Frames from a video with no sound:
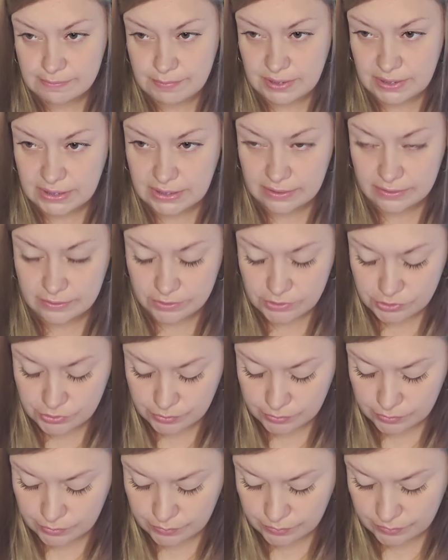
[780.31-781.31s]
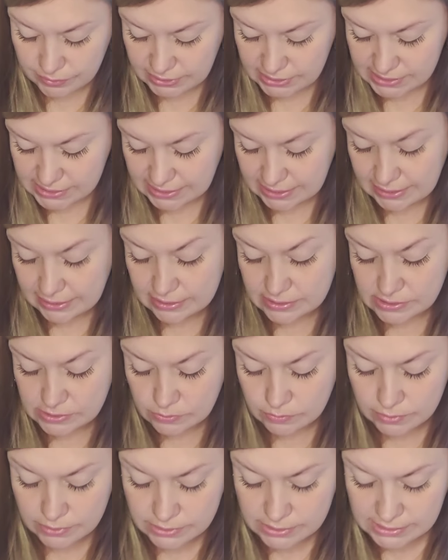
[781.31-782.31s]
speaking their truth with this King of
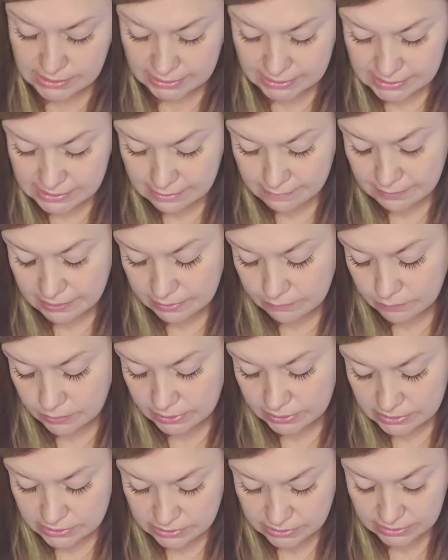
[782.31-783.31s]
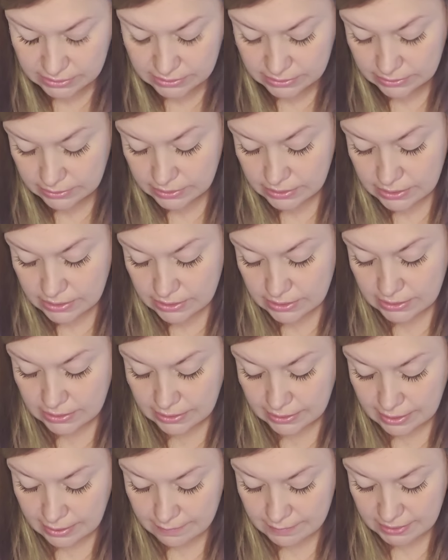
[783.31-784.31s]
Swords, like somebody wanting to
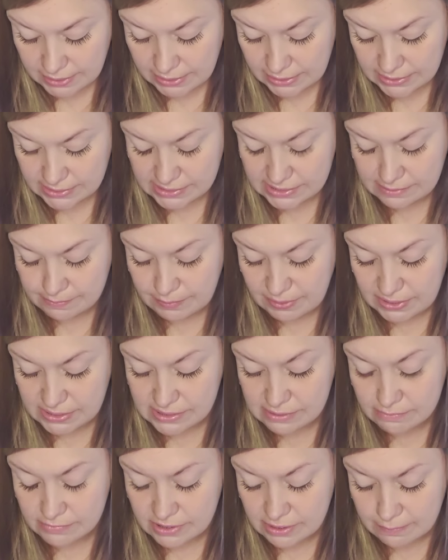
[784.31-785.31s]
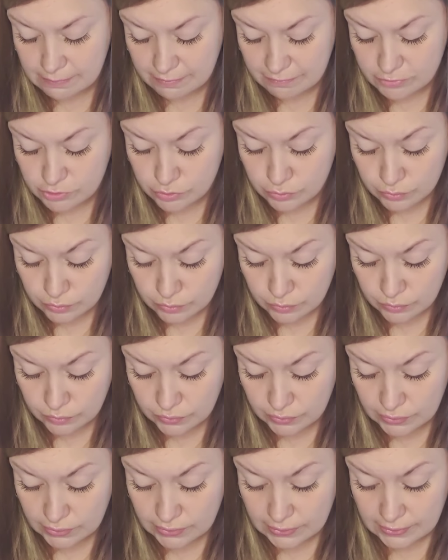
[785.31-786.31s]
come in and speak some type of
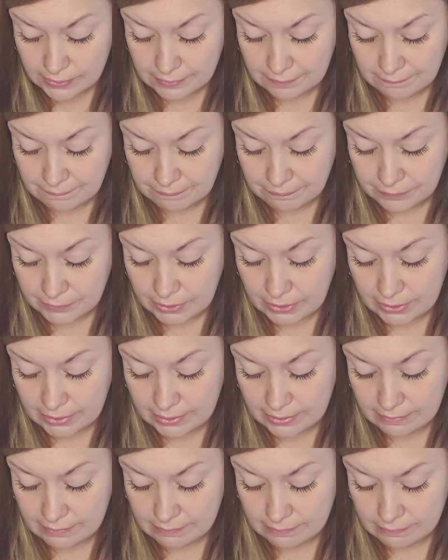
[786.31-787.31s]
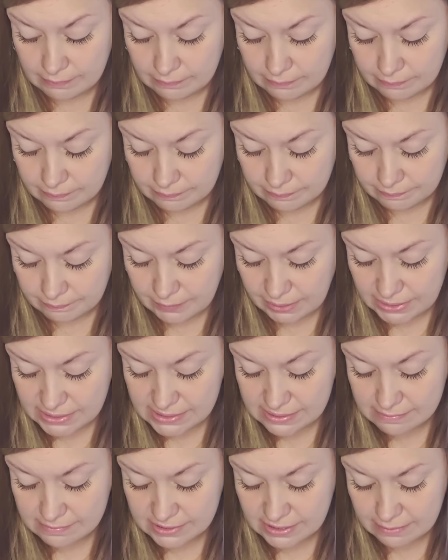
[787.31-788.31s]
truth, um, make
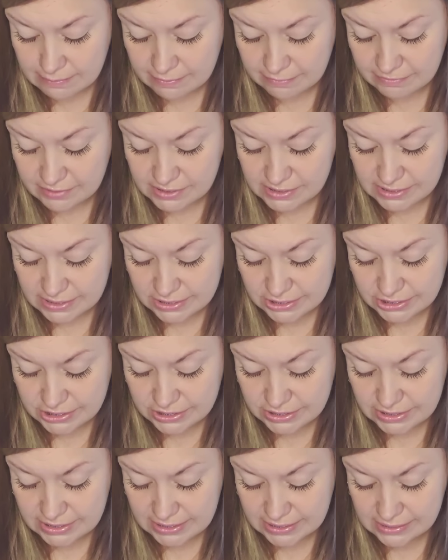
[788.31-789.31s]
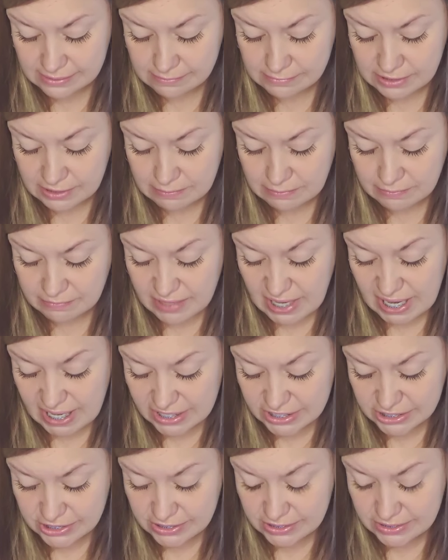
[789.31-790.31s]
some type of decision, take some type of
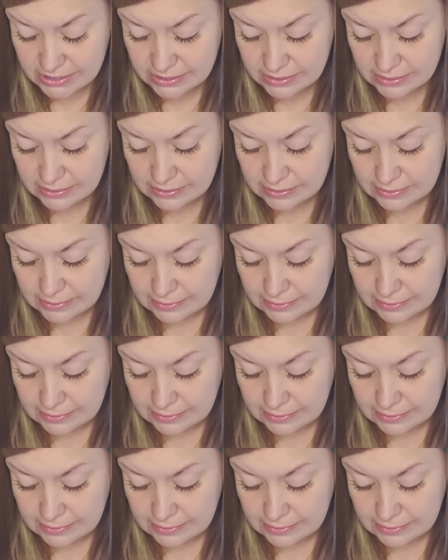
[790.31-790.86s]
action.